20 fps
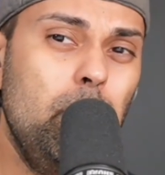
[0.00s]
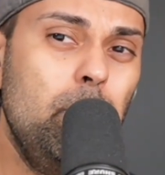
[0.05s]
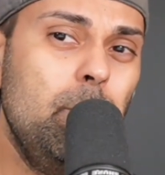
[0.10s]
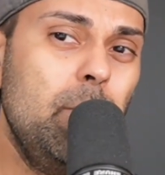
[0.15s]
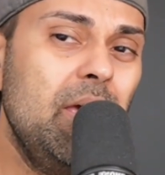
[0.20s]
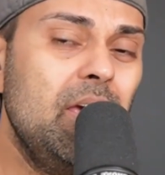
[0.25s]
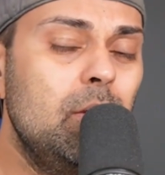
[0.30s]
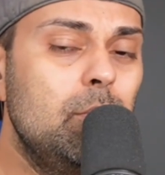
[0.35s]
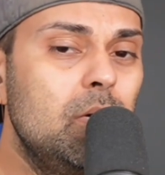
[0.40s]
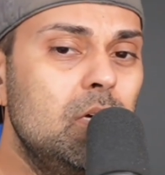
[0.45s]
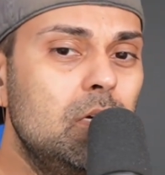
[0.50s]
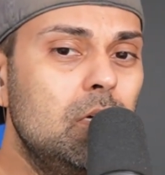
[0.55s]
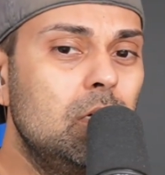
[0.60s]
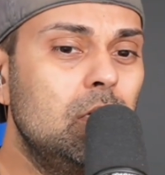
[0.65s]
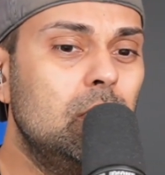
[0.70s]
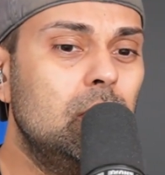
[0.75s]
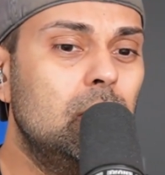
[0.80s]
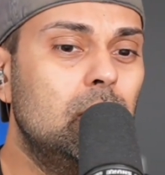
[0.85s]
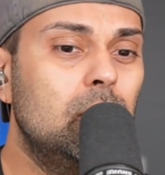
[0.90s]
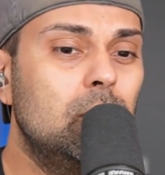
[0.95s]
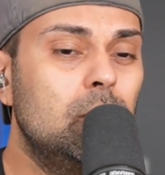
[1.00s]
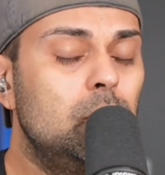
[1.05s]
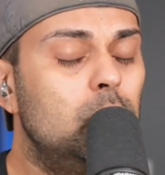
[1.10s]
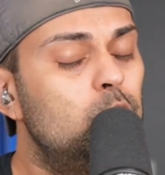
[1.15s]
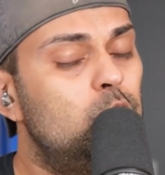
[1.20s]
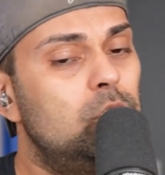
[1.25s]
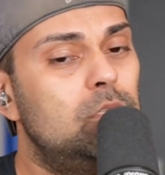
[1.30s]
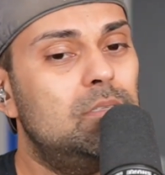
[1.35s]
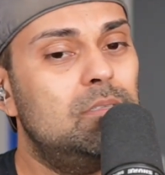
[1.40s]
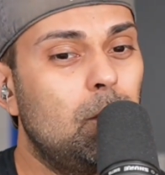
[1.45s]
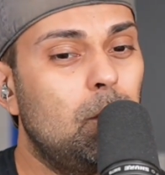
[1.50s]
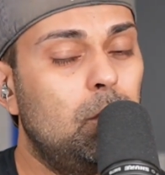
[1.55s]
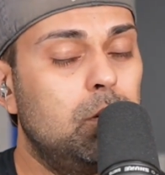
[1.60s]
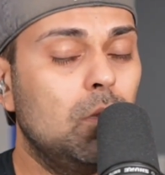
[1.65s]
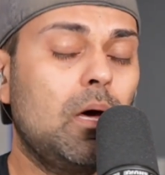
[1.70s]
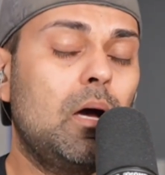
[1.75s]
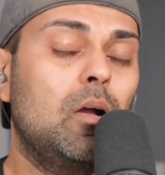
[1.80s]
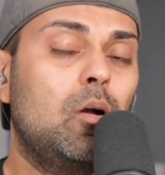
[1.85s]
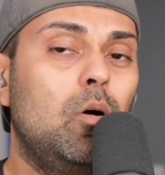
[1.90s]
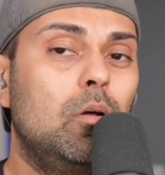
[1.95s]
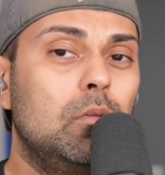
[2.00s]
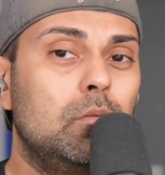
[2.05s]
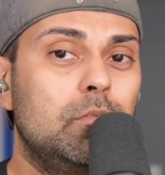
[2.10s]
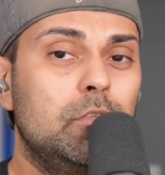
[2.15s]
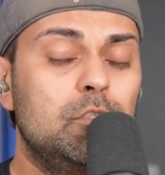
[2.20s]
maybe you should block all of